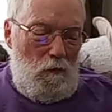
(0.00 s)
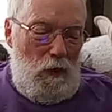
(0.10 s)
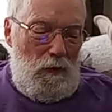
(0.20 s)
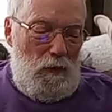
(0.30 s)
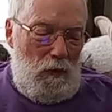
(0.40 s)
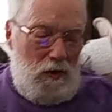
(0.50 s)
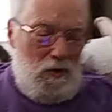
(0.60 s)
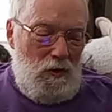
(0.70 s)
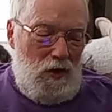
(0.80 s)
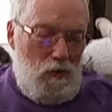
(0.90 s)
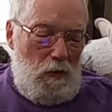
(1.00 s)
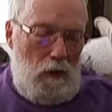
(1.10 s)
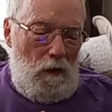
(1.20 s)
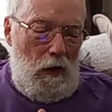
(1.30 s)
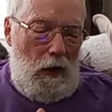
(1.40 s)
one thrust of the
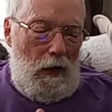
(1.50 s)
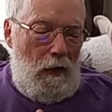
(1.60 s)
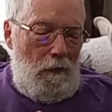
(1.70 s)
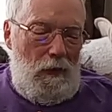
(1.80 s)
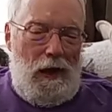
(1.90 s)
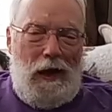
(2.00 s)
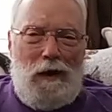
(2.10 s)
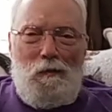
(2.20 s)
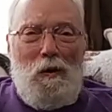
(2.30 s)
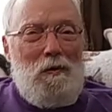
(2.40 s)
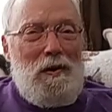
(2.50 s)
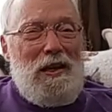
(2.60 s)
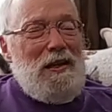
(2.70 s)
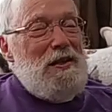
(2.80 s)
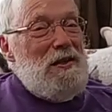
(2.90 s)
spear. I won't
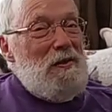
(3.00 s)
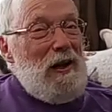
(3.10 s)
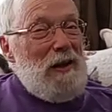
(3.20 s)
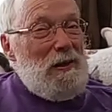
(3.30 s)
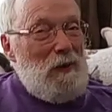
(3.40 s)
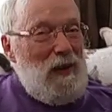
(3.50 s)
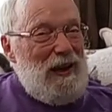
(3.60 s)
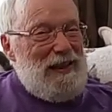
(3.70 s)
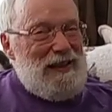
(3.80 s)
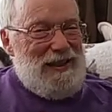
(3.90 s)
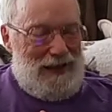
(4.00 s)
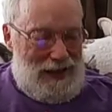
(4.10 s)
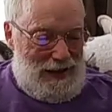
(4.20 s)
need to strike twice.